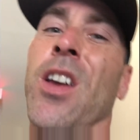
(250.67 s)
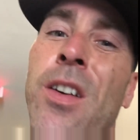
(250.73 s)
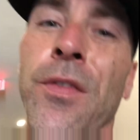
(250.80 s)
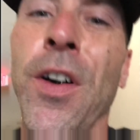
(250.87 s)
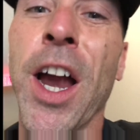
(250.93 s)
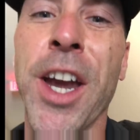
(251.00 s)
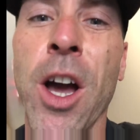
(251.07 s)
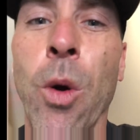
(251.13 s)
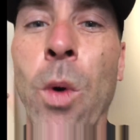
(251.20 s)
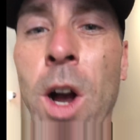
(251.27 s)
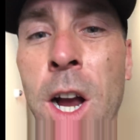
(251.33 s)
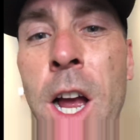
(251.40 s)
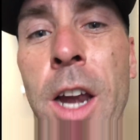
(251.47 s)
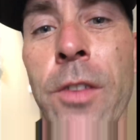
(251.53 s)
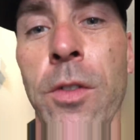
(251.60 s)
find out
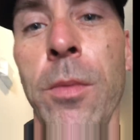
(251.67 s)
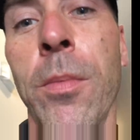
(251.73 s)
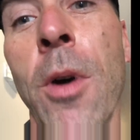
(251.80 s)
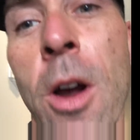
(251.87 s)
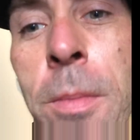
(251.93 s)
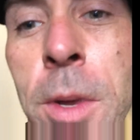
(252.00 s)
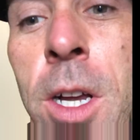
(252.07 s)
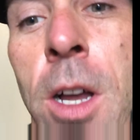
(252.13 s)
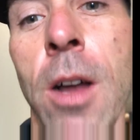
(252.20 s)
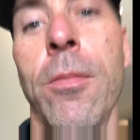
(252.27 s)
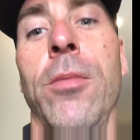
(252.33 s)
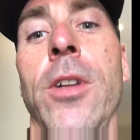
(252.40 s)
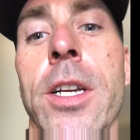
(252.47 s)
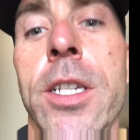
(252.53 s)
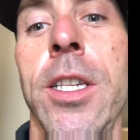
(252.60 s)
what kind of apartment
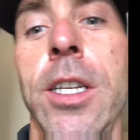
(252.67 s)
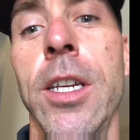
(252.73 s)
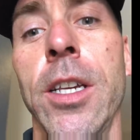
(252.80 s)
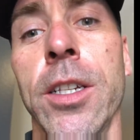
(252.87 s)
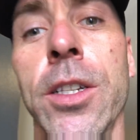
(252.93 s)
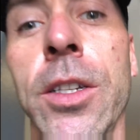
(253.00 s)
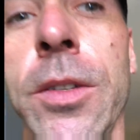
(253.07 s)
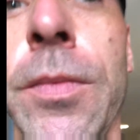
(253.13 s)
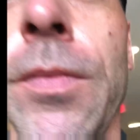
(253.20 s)
complex it is,